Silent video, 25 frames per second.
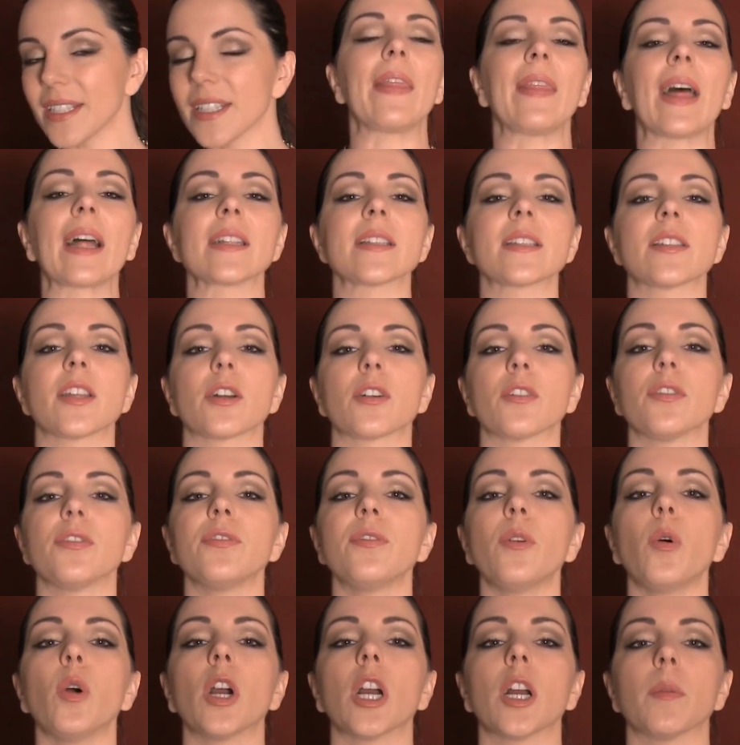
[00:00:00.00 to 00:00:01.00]
And that's their
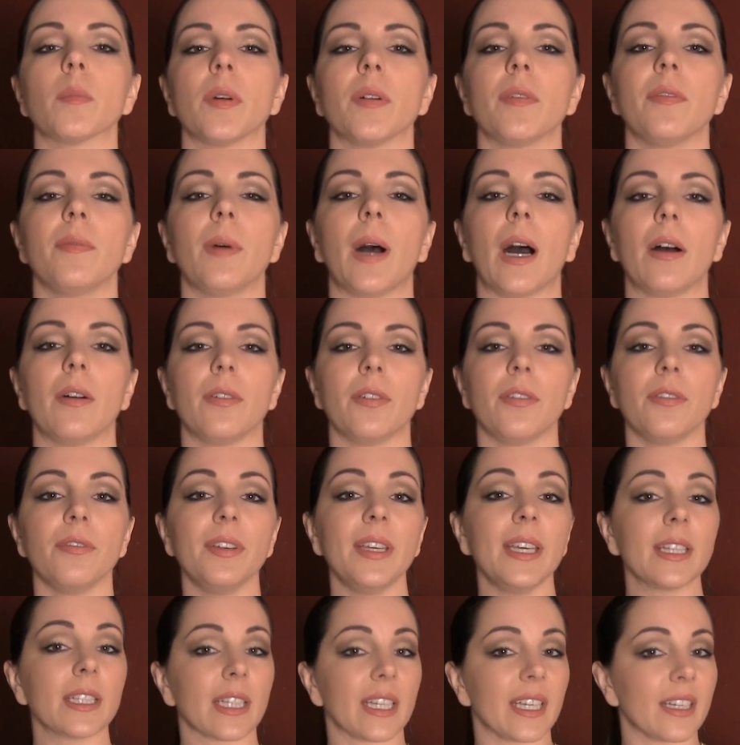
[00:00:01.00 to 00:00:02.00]
form of
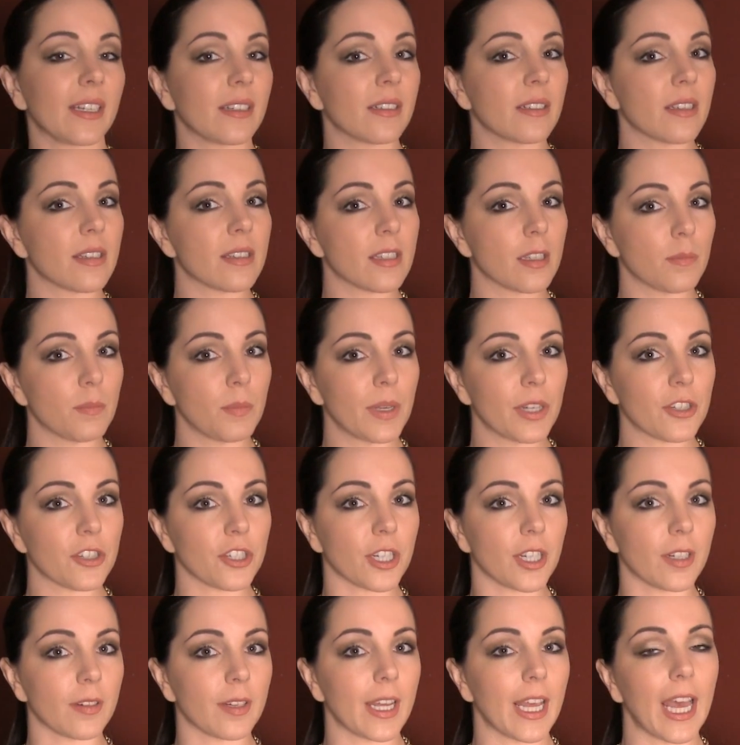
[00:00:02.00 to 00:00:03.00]
feeling
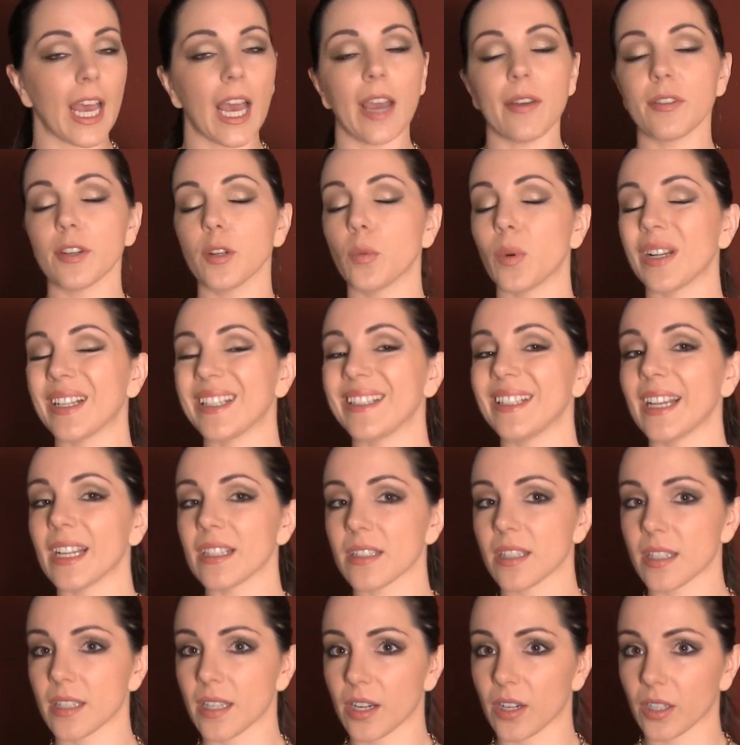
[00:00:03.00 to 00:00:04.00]
submission. Everyone
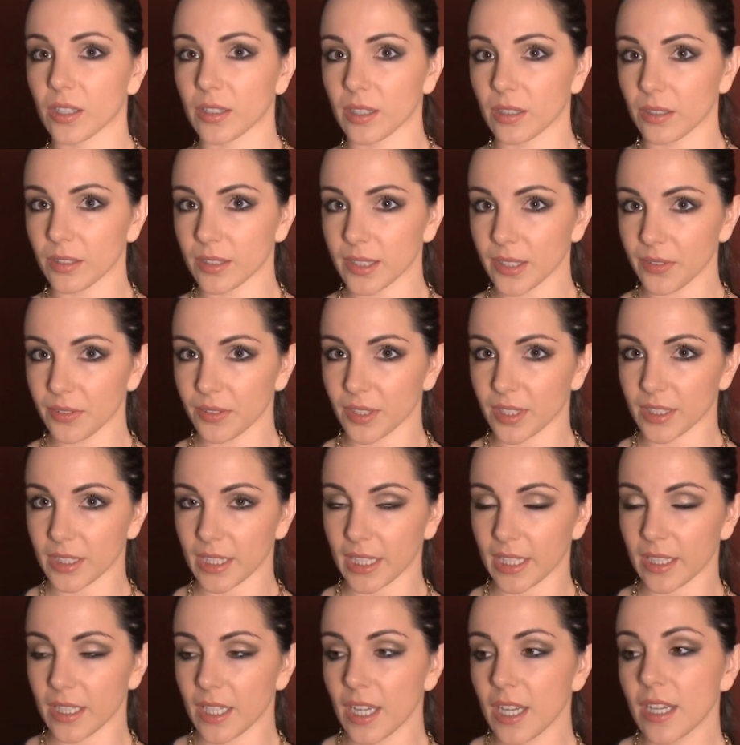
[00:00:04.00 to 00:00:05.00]
gets there a little
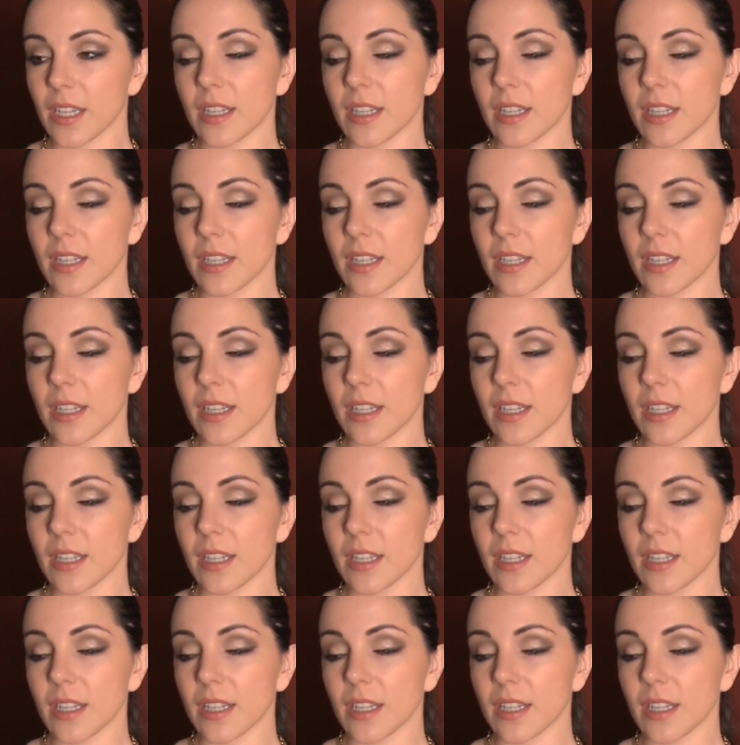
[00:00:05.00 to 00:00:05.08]
differently.